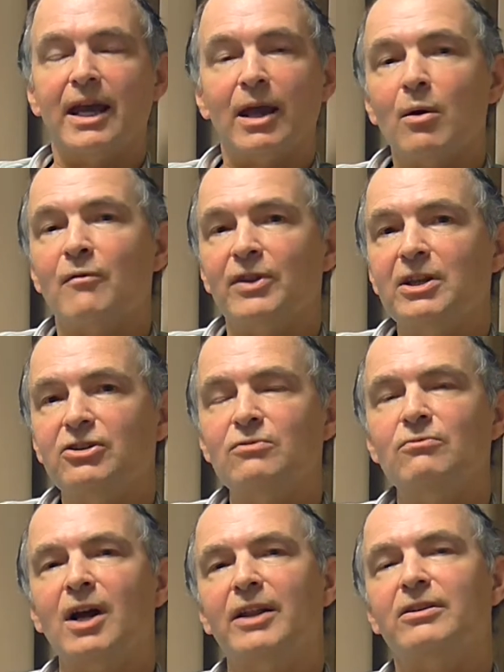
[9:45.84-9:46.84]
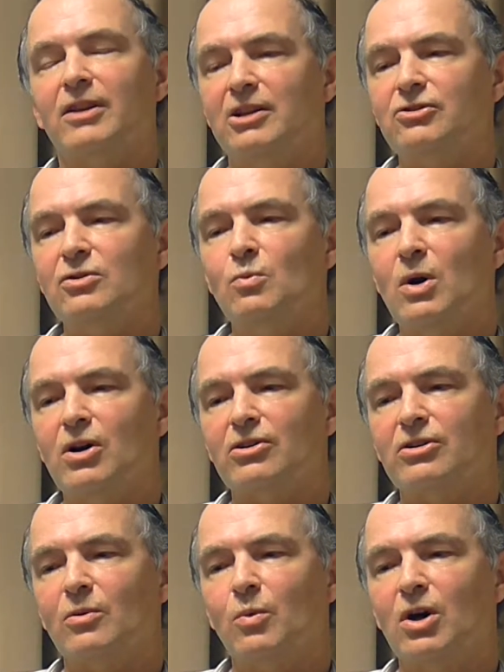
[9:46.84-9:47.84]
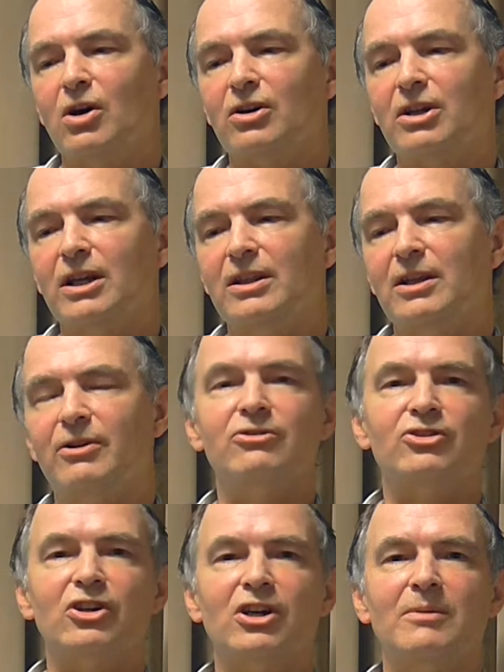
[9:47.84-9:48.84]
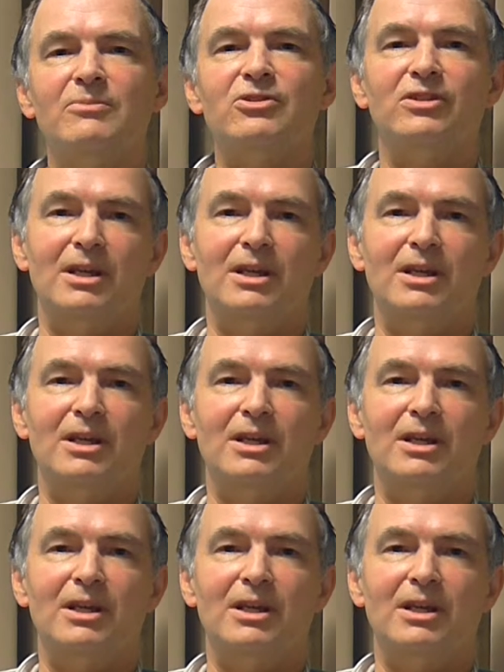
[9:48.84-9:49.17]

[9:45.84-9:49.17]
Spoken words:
However, they do work in their own terms,